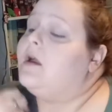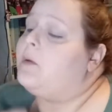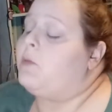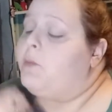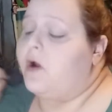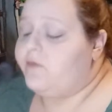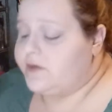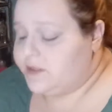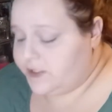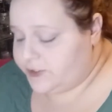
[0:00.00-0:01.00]
my
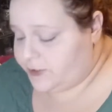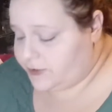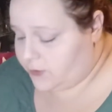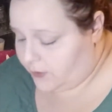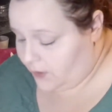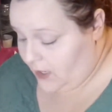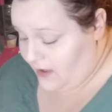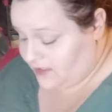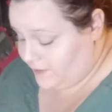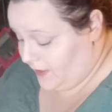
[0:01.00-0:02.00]
boyfriend's seizure disorder
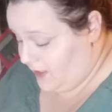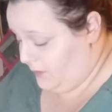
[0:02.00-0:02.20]
has been getting